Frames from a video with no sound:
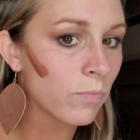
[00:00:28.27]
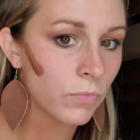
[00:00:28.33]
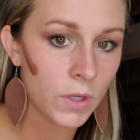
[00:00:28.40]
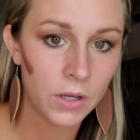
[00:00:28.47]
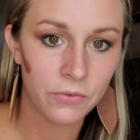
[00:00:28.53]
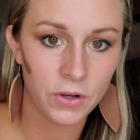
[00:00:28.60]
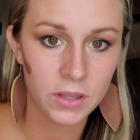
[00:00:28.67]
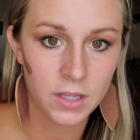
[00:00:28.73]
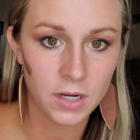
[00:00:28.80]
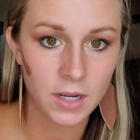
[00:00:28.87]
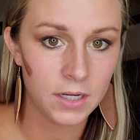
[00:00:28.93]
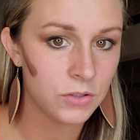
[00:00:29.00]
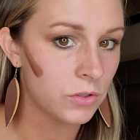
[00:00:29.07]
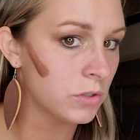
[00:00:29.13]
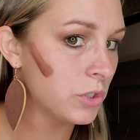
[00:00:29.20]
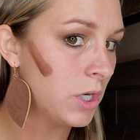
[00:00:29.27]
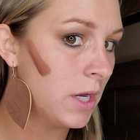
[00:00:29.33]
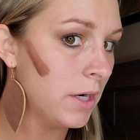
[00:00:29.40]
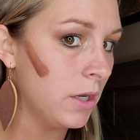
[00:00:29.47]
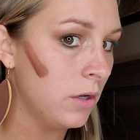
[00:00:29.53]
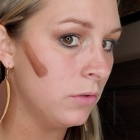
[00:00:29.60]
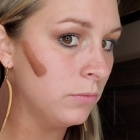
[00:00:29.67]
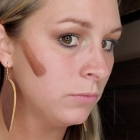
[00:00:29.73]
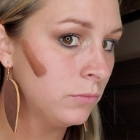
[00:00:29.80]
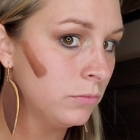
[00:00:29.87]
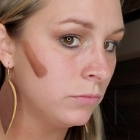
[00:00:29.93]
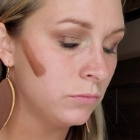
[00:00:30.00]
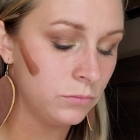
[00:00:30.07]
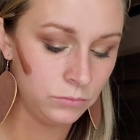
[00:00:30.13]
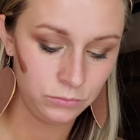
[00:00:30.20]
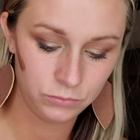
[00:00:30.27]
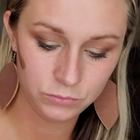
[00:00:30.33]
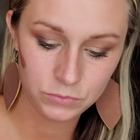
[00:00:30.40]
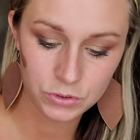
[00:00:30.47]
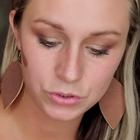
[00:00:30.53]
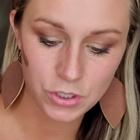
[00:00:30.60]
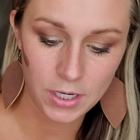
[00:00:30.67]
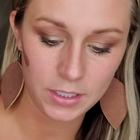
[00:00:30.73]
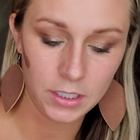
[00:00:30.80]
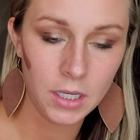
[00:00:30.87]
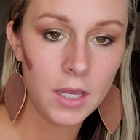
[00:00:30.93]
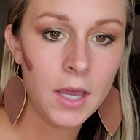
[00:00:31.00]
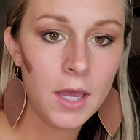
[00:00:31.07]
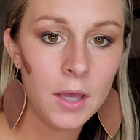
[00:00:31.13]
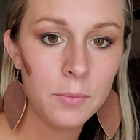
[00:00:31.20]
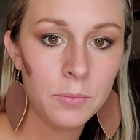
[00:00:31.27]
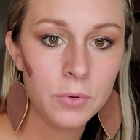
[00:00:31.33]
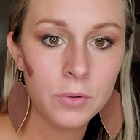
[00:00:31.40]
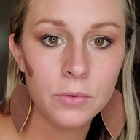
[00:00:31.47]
I find that natural shadow, drag it up.